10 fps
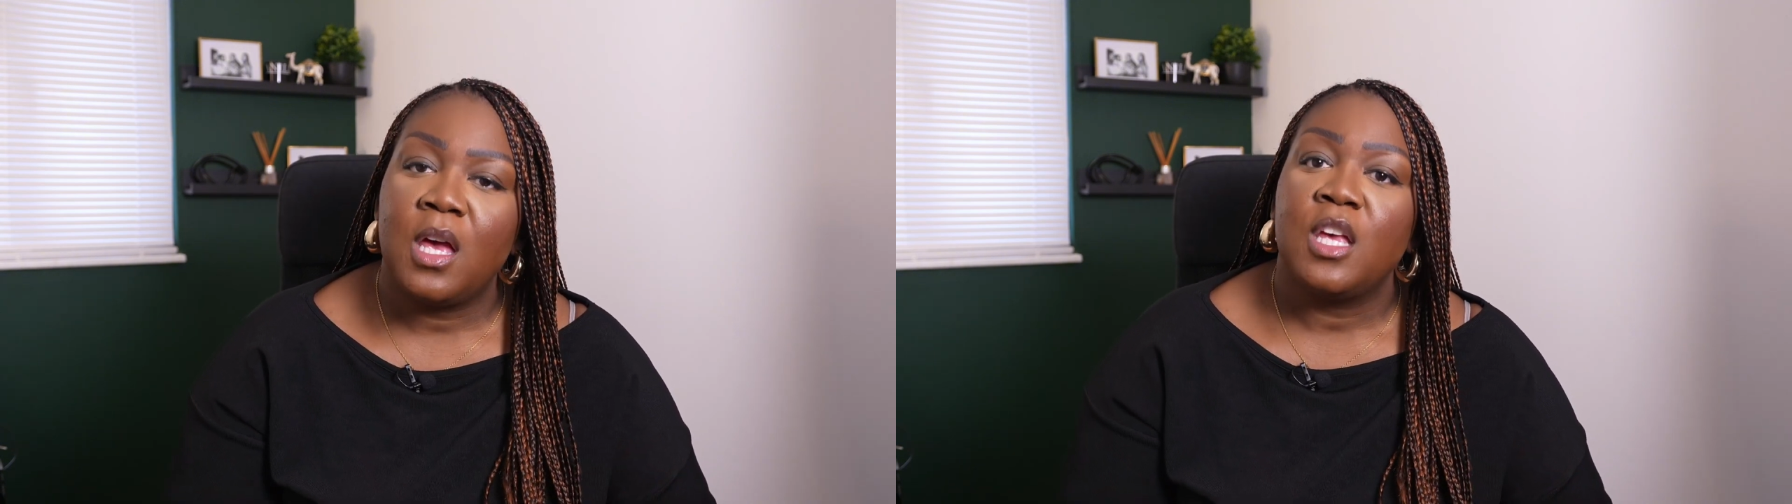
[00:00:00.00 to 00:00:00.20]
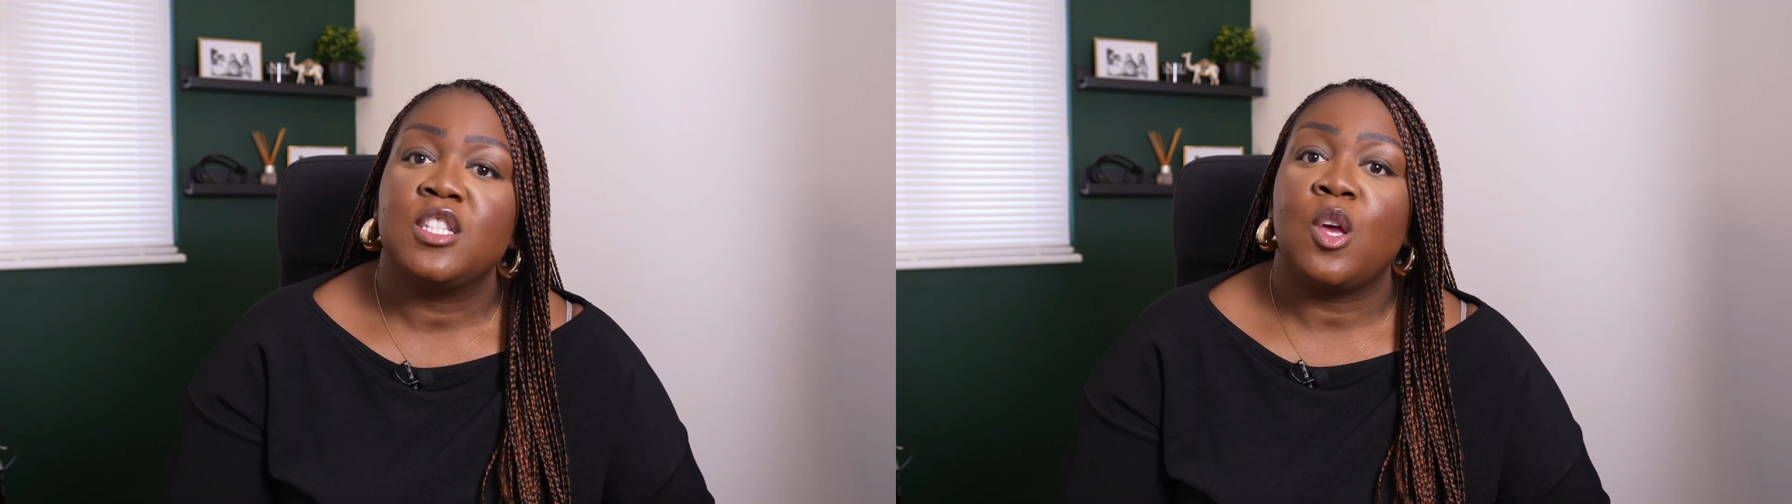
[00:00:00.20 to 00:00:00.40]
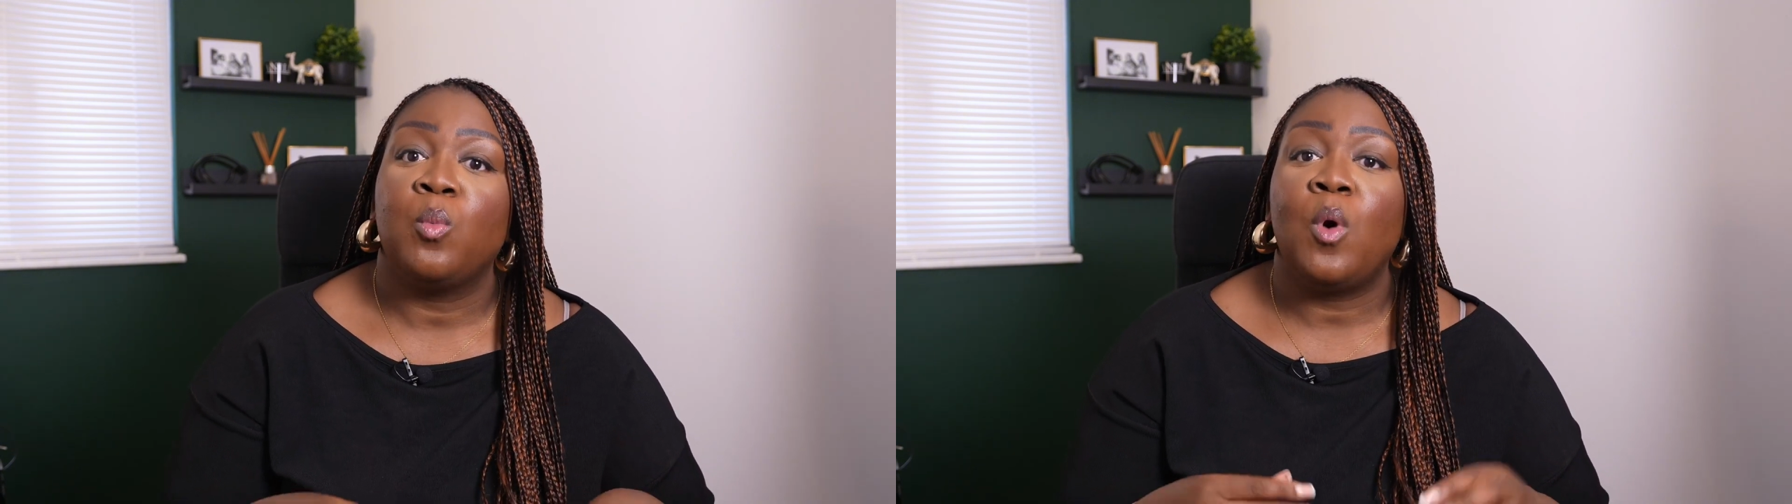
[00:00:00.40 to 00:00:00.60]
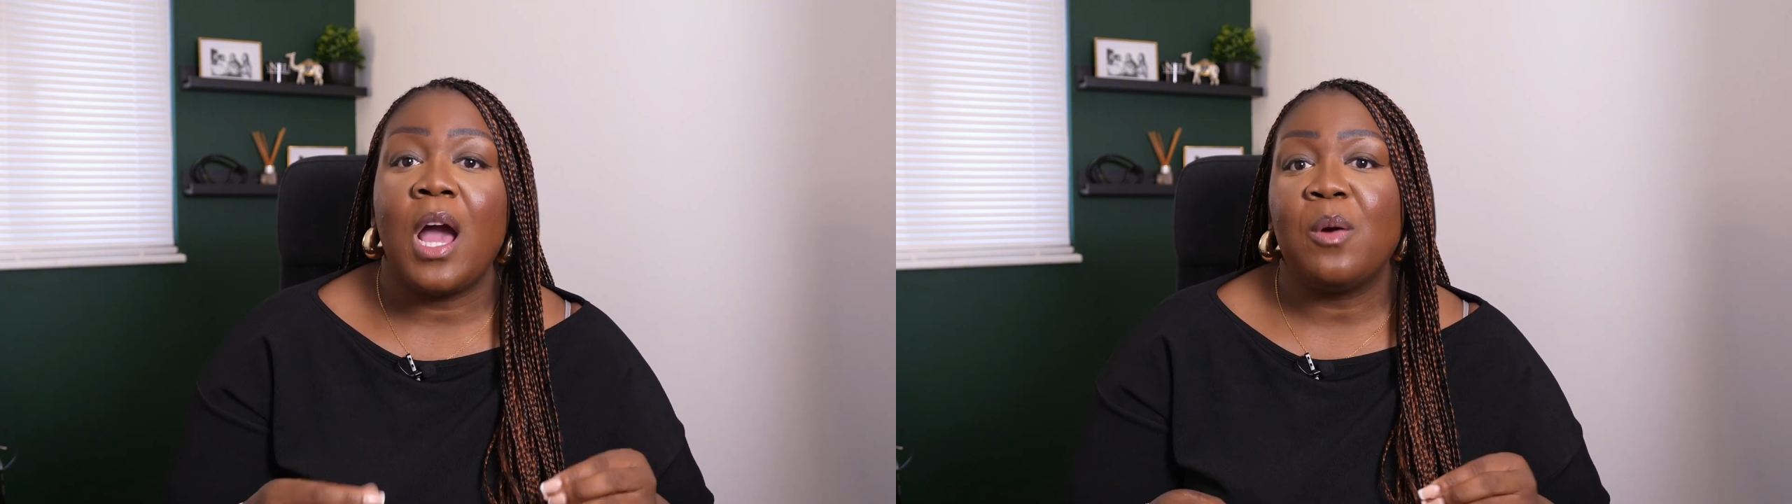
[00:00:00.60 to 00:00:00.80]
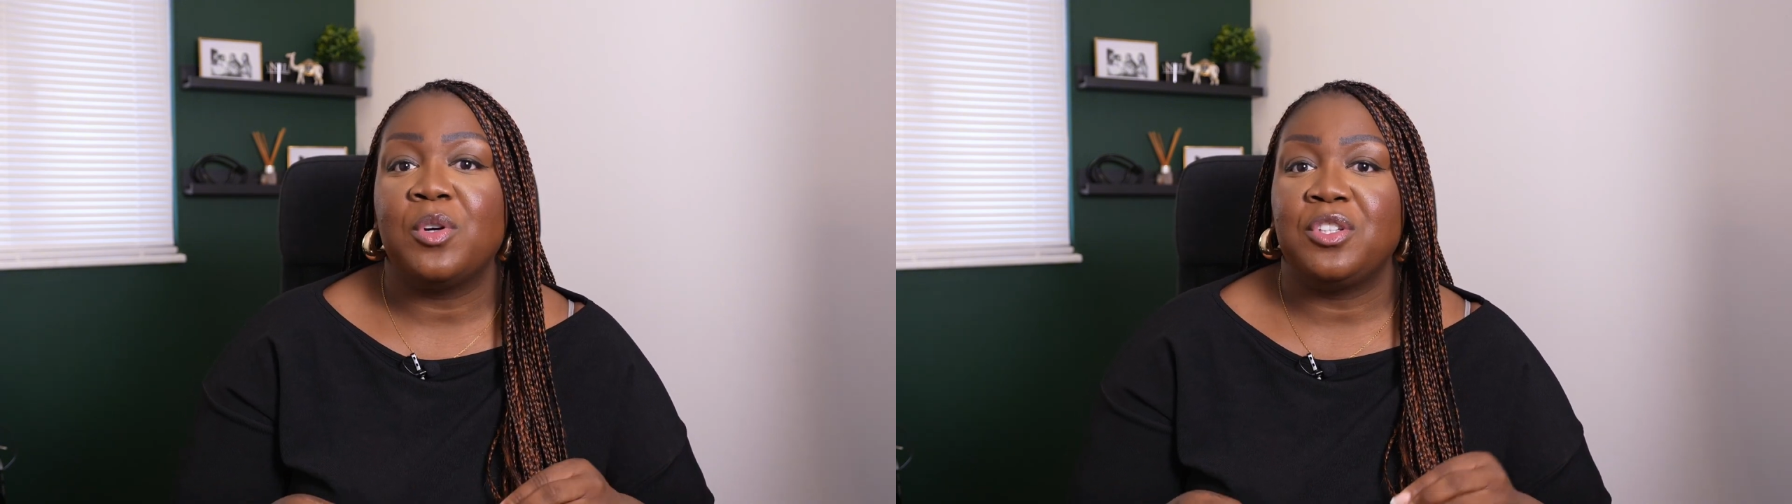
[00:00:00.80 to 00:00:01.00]
So what
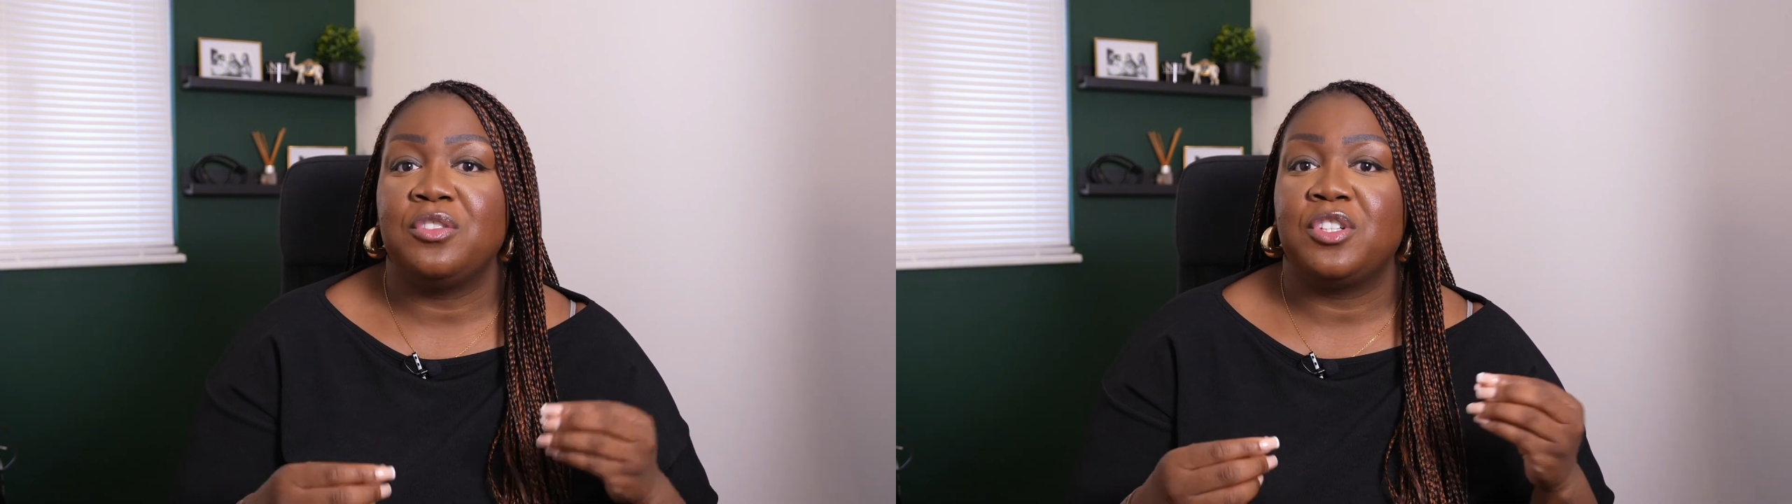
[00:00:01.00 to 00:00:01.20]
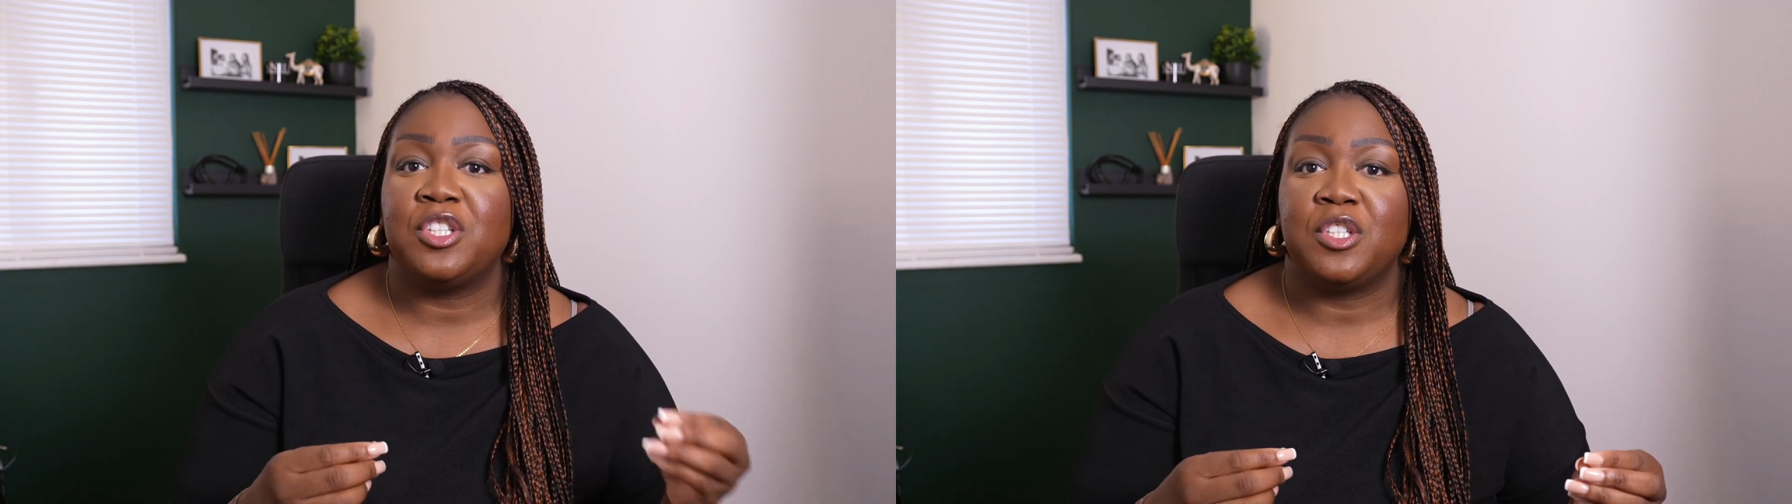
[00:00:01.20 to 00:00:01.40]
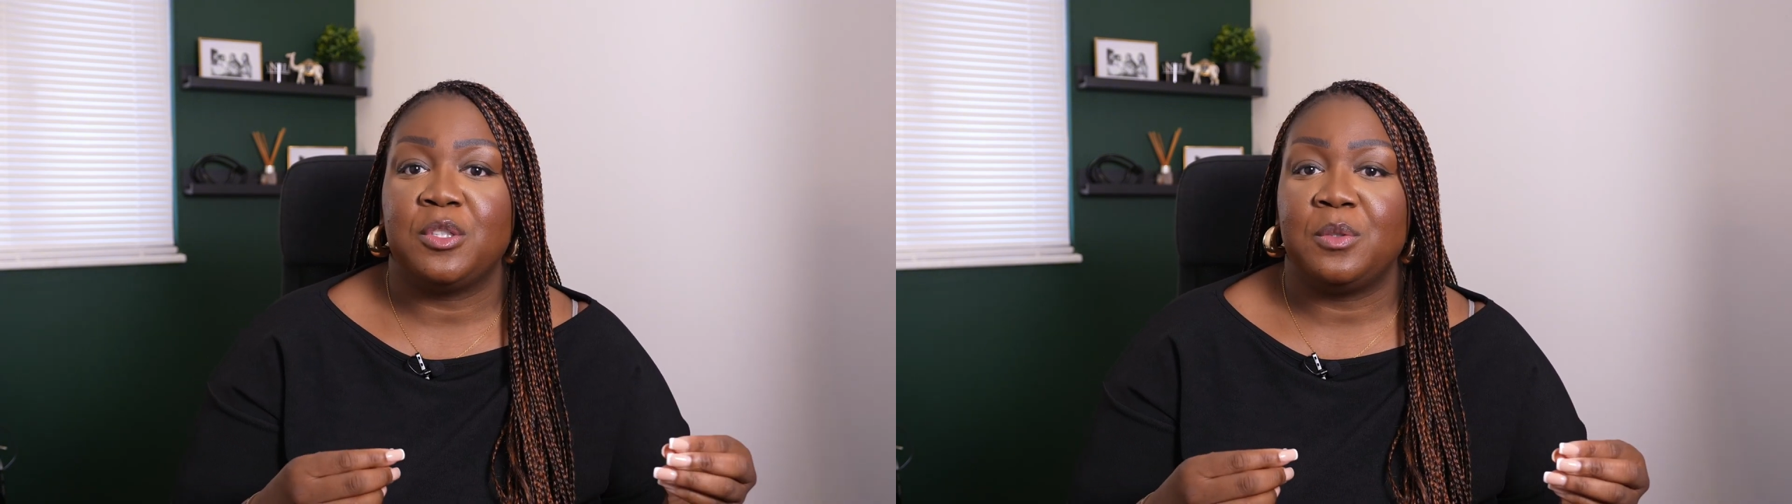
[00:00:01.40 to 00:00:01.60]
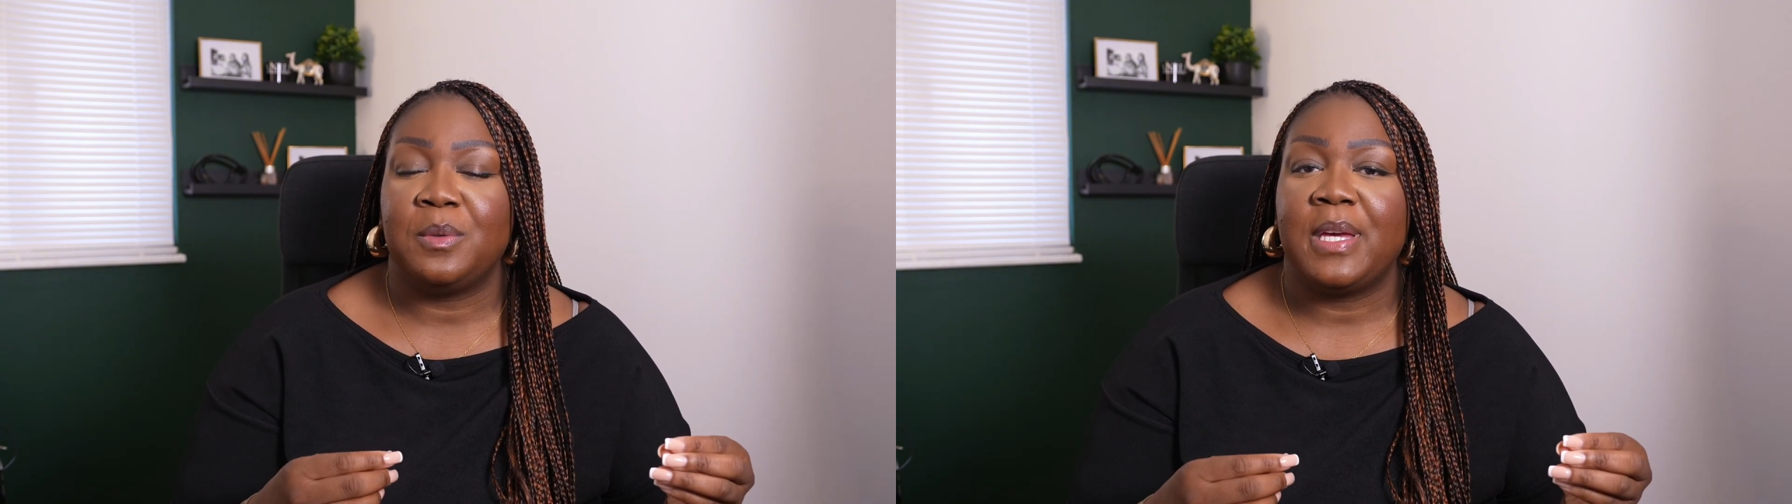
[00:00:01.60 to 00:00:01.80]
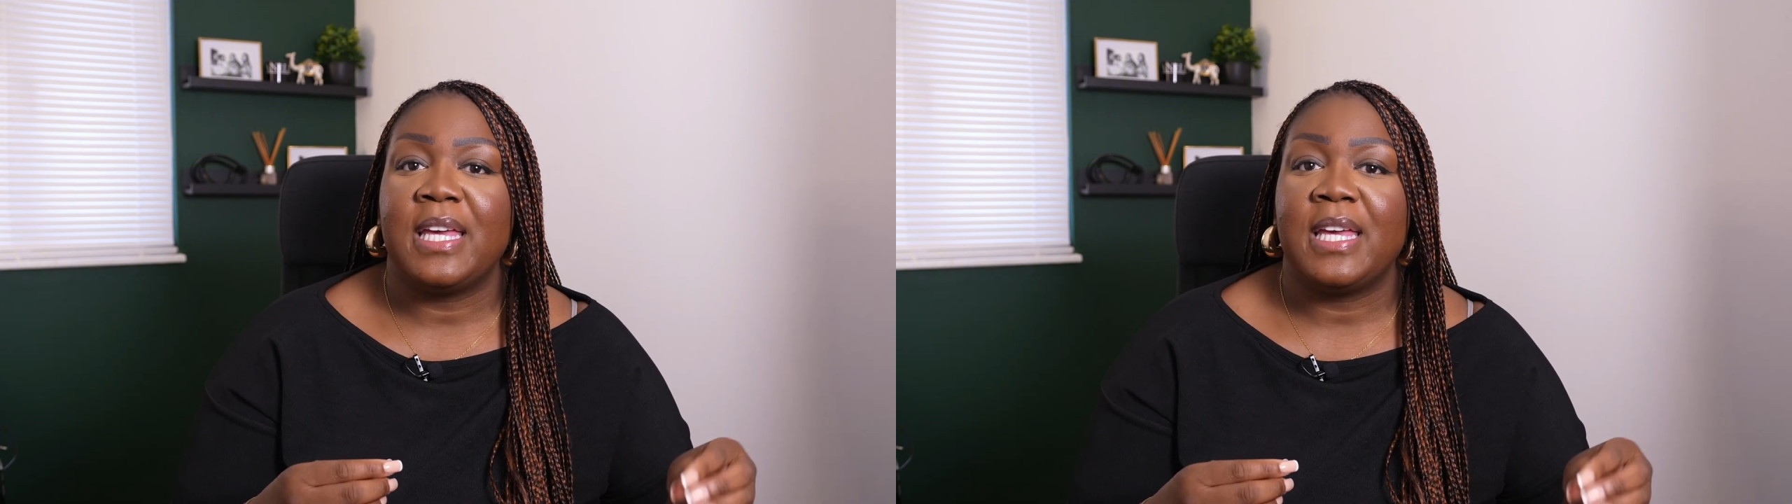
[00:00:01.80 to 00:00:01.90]
I want you to do